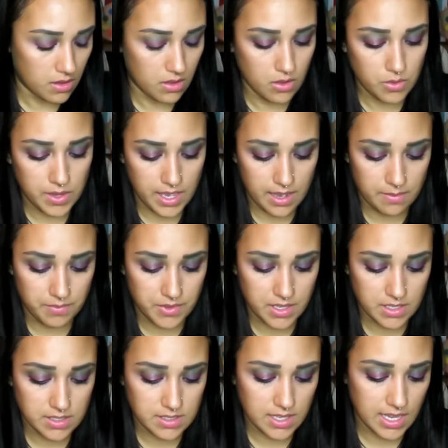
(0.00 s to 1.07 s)
Oh yeah,
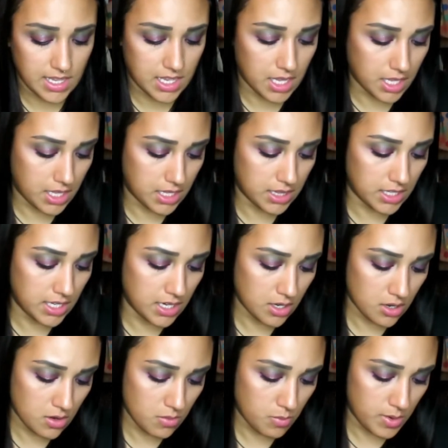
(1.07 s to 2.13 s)
it's like
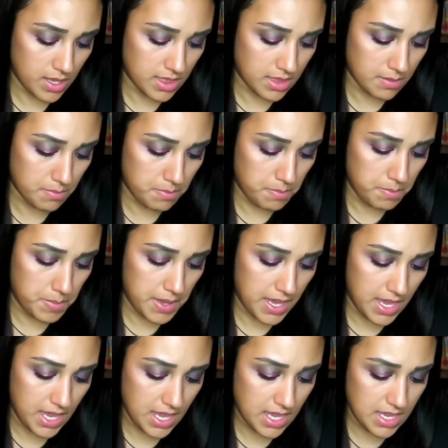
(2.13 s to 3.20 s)
clear with
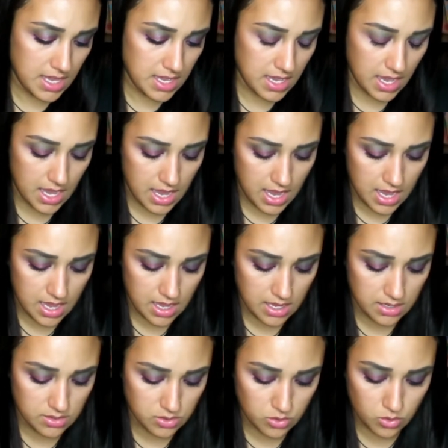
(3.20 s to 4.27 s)
pink
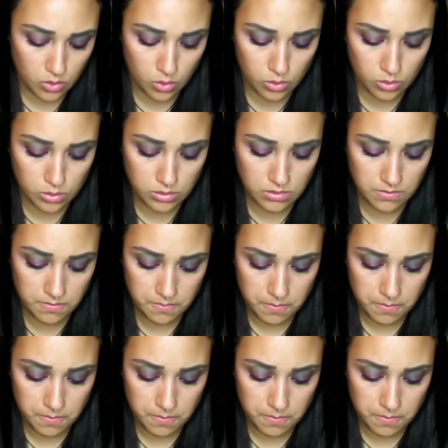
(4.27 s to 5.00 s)
and gold.